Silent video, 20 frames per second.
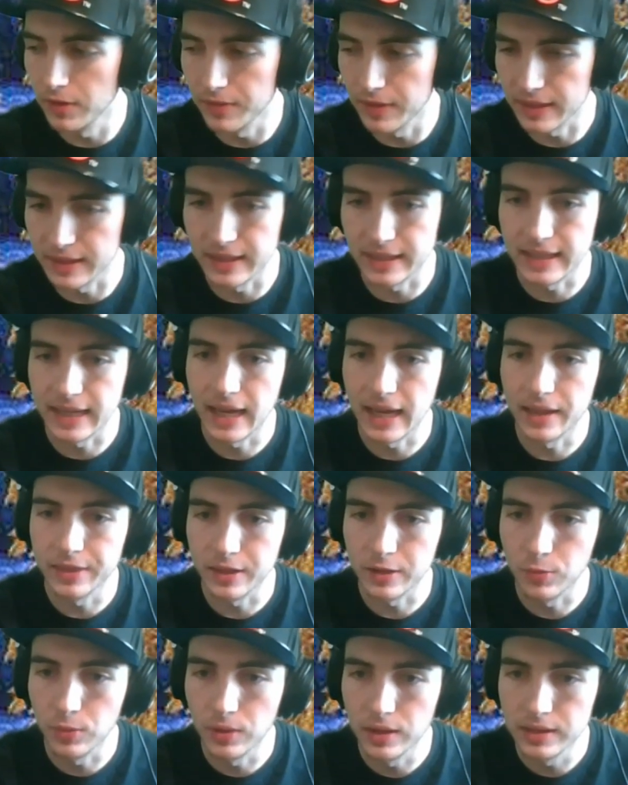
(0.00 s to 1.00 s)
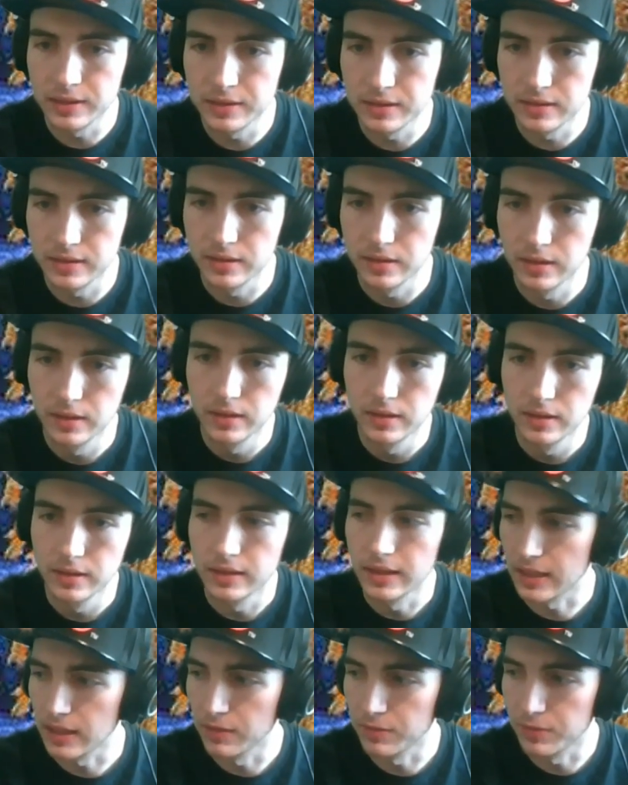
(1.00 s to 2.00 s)
of like the Catholic ones
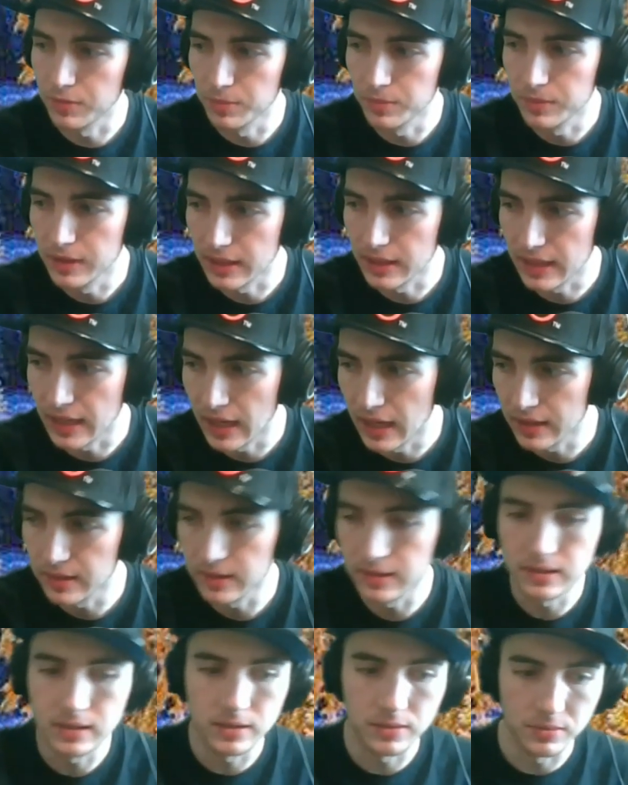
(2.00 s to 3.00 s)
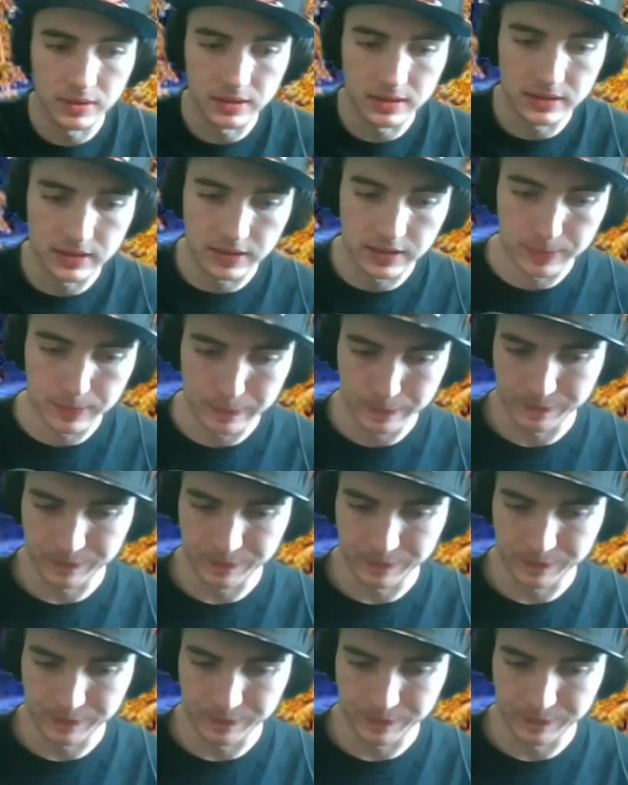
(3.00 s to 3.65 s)
that come from the Catholic, what is it?